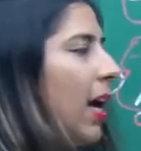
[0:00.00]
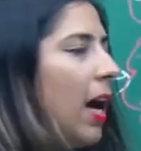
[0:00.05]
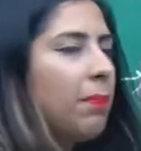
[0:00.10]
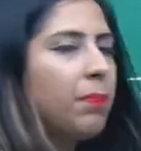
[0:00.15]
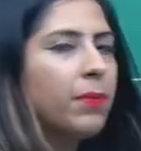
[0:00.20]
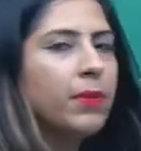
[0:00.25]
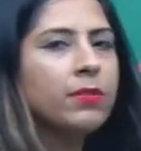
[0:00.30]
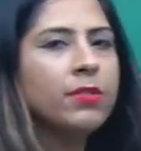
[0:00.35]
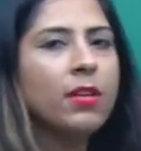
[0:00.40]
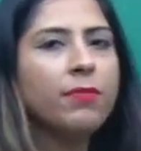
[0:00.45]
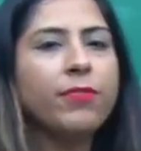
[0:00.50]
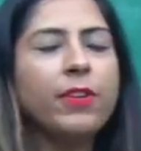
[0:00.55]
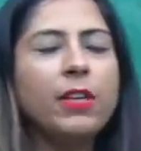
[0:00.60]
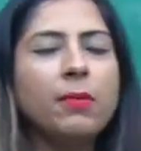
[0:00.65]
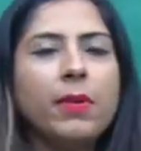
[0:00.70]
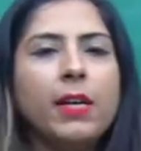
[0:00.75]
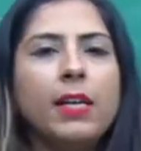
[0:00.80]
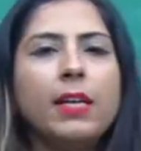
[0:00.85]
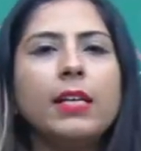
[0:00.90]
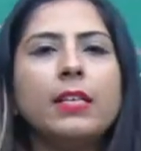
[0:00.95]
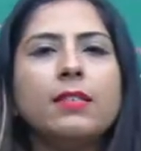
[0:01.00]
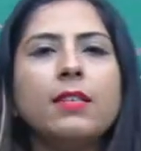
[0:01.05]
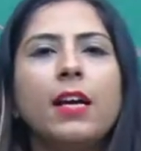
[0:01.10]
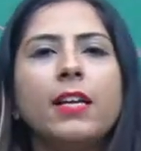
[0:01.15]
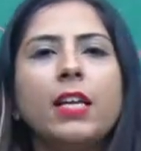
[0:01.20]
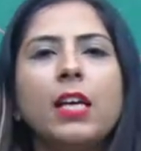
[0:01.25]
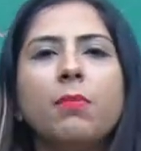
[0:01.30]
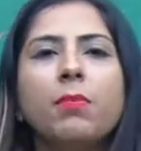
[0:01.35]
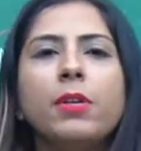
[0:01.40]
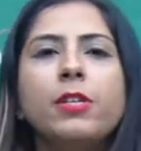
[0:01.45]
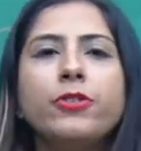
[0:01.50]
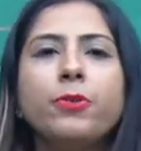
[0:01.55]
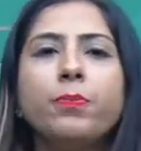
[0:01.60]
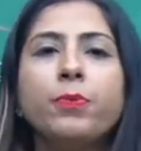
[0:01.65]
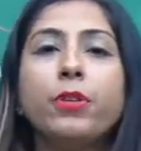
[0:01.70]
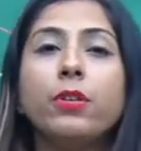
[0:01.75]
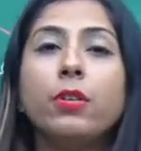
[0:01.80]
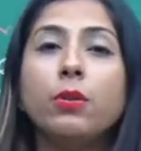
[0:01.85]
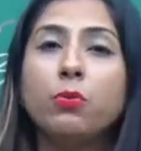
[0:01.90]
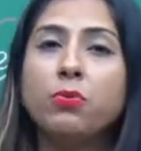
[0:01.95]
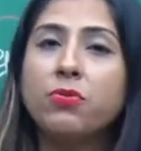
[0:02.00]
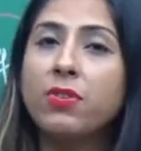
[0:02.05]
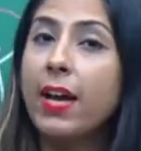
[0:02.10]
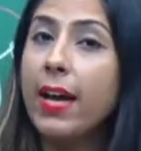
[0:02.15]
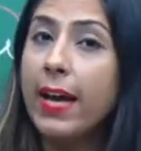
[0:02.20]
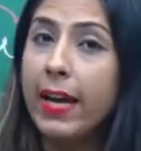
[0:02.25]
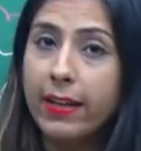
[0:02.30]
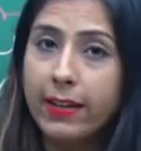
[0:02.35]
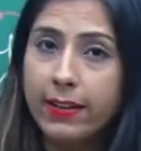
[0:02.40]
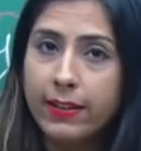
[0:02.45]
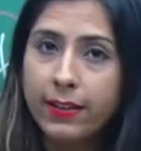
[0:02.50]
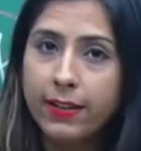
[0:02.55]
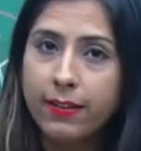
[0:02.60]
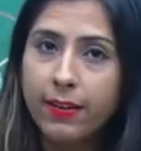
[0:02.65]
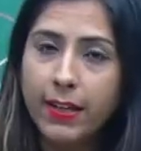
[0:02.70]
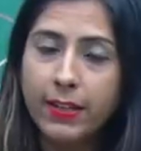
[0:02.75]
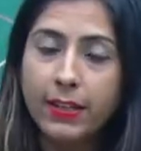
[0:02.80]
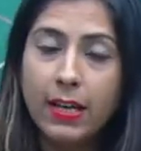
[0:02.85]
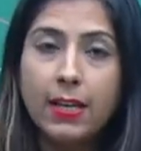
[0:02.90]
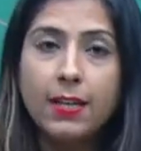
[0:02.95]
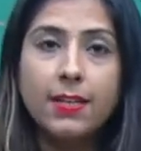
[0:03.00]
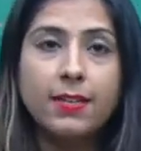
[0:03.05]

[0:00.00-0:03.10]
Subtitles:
happens, the female is unable to produce the egg, right?